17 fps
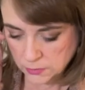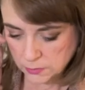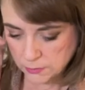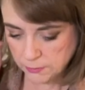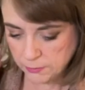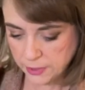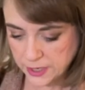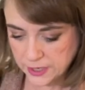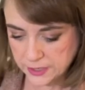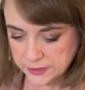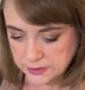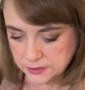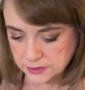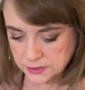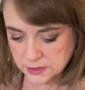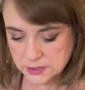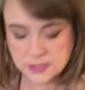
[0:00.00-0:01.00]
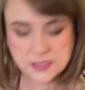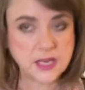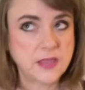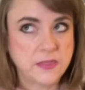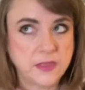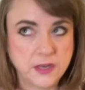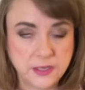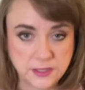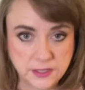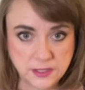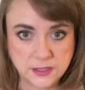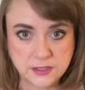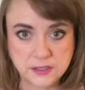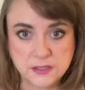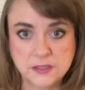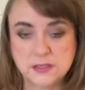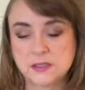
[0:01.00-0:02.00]
but say that it
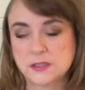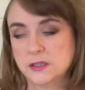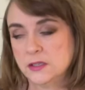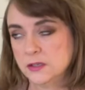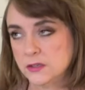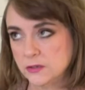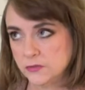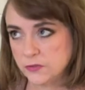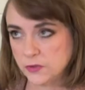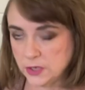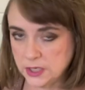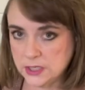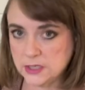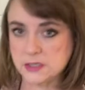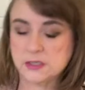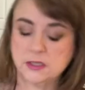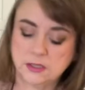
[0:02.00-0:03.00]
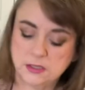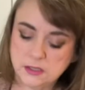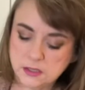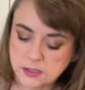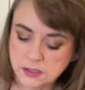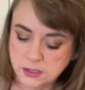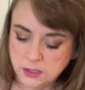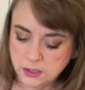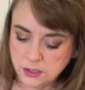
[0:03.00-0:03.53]
is, for instance,